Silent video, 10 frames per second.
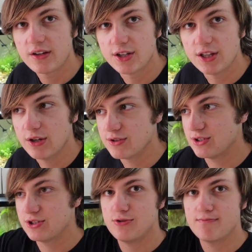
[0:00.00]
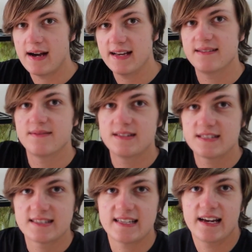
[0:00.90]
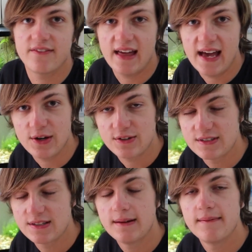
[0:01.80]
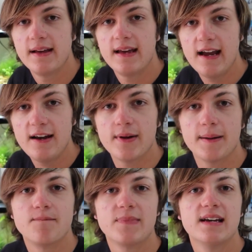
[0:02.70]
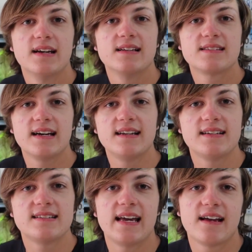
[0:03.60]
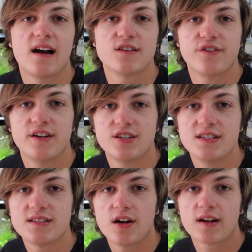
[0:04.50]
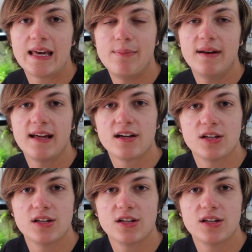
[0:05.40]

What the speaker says: closer to my side of the house. Anyway, scientists and conservationists are keeping a